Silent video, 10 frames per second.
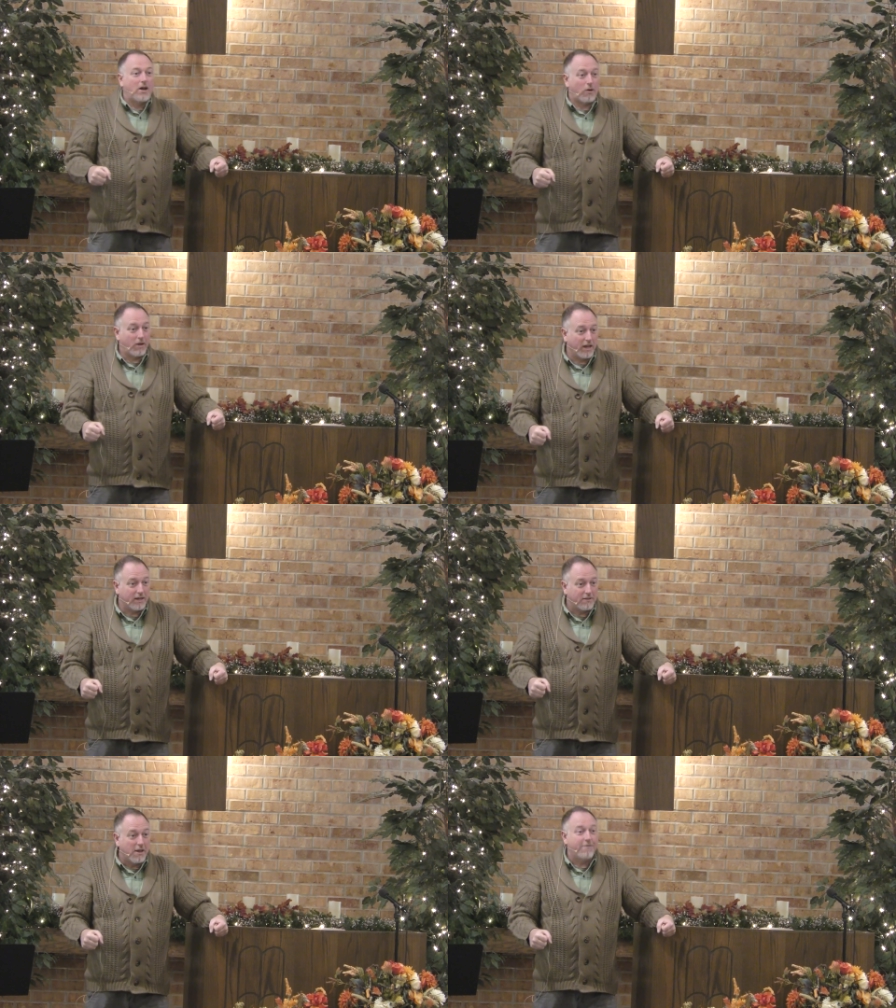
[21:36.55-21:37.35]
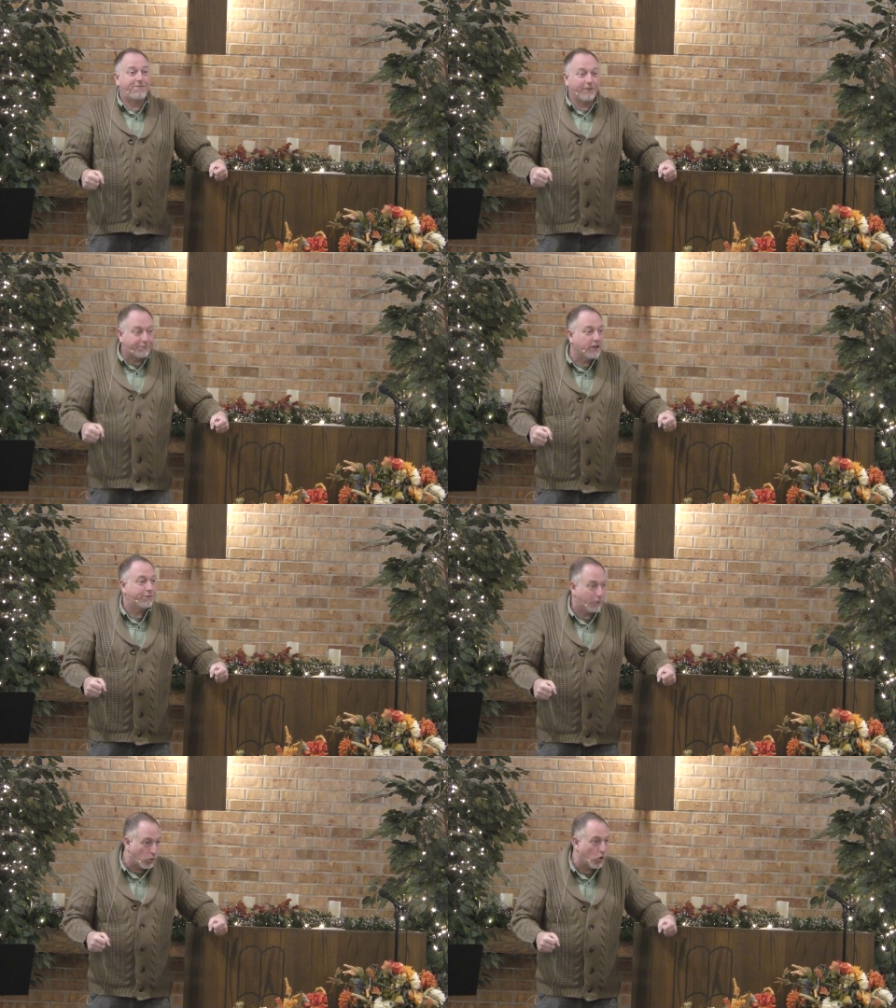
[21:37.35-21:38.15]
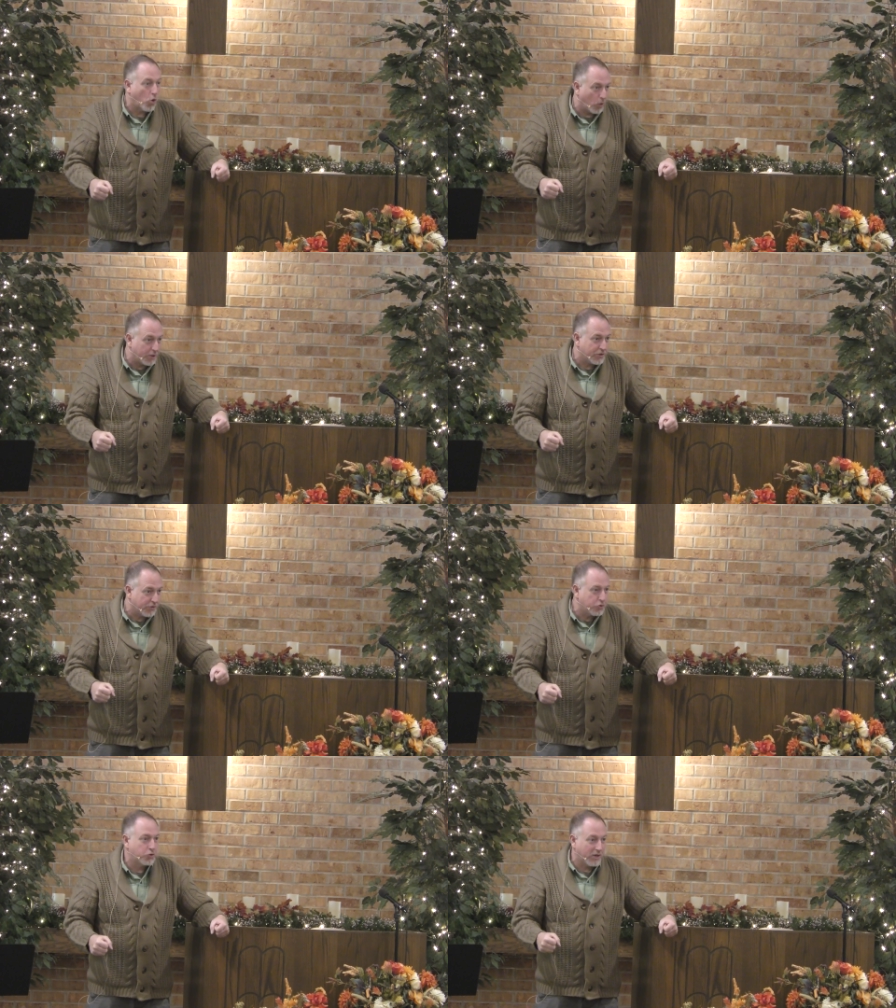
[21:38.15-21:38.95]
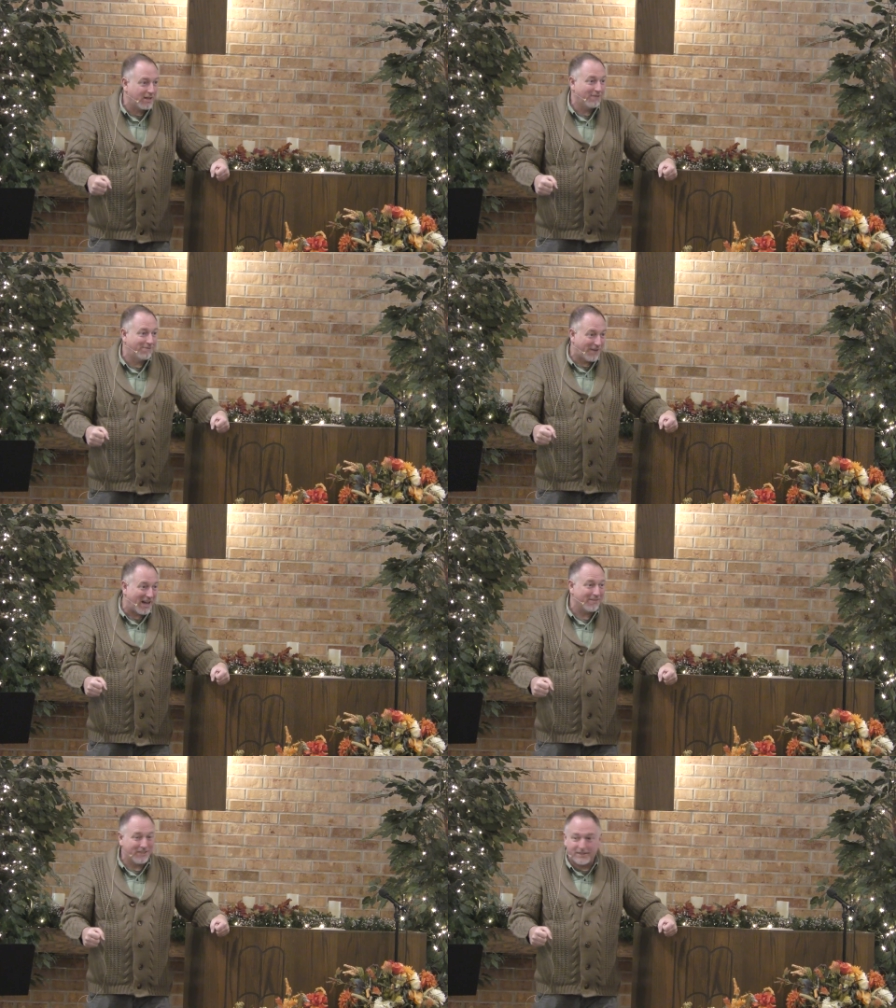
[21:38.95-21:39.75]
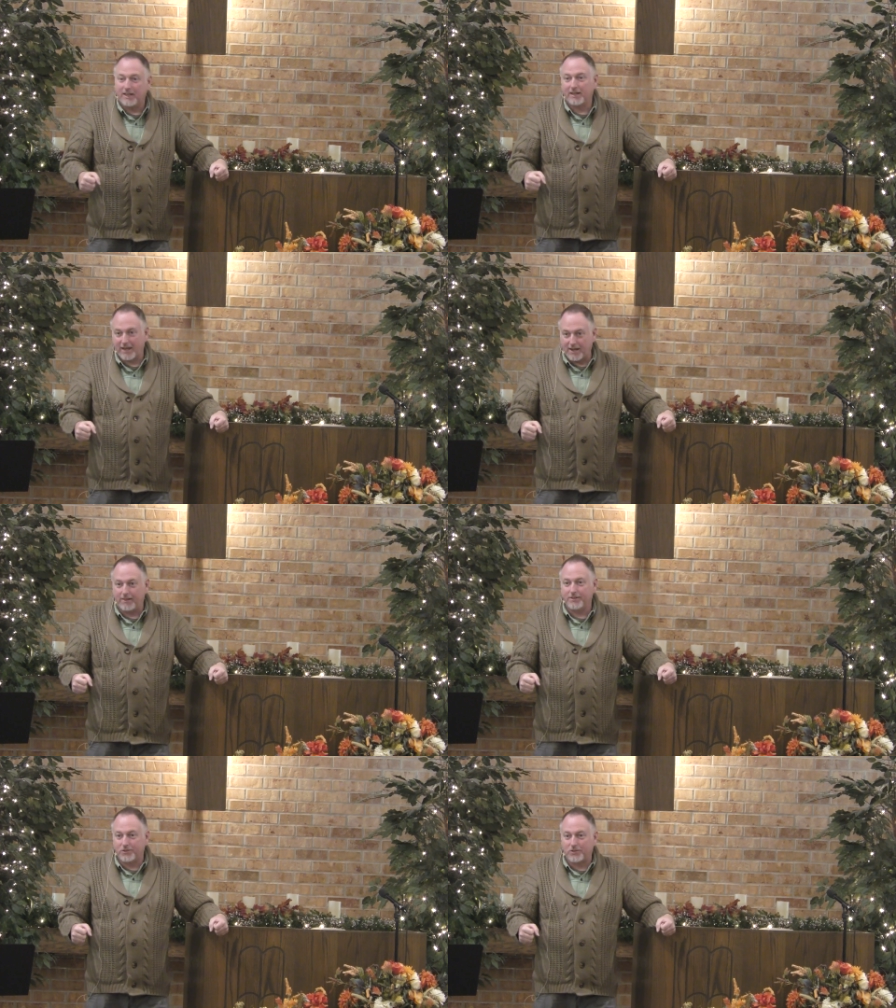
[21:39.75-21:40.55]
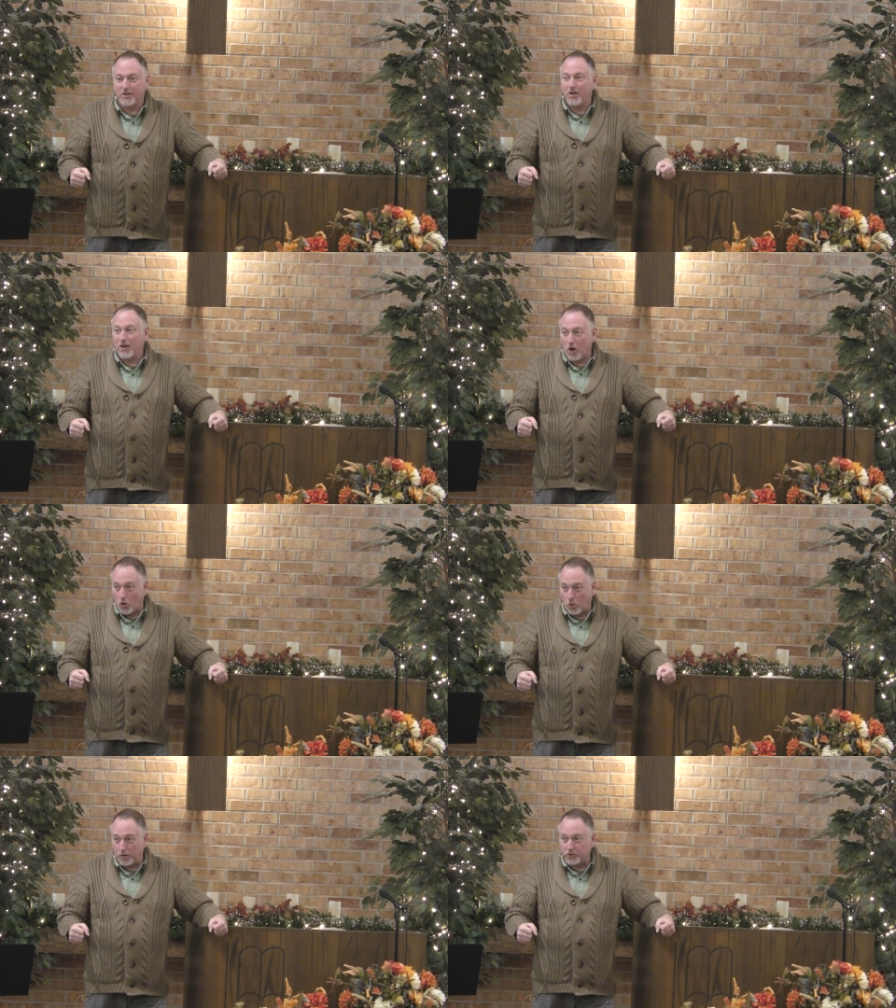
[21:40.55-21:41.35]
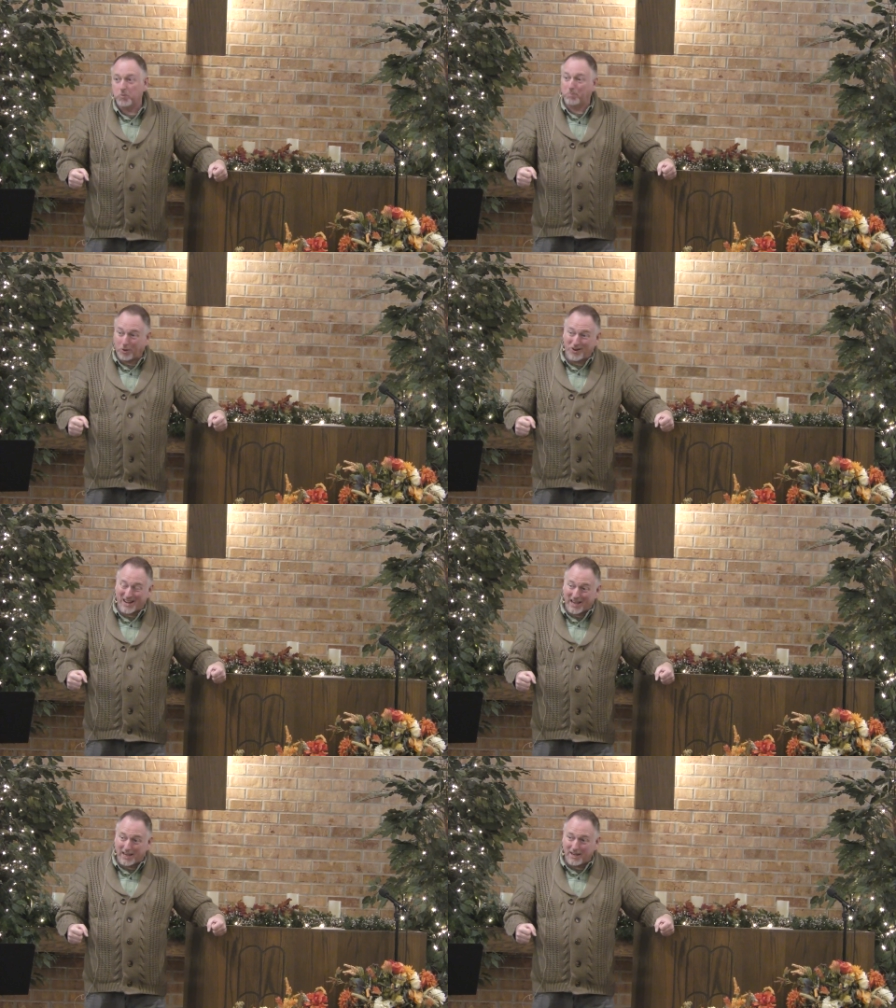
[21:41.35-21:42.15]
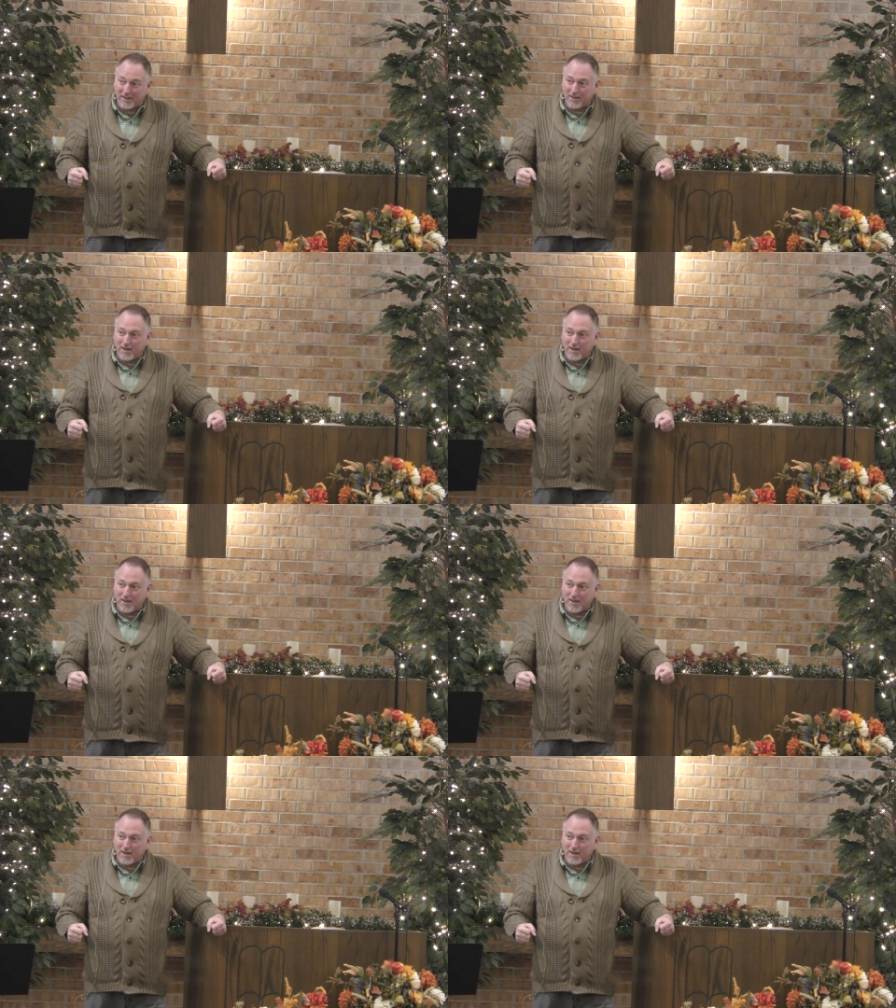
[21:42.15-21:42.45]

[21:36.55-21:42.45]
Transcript: All right? 54 horses drinking five to 10 gallons a horse per day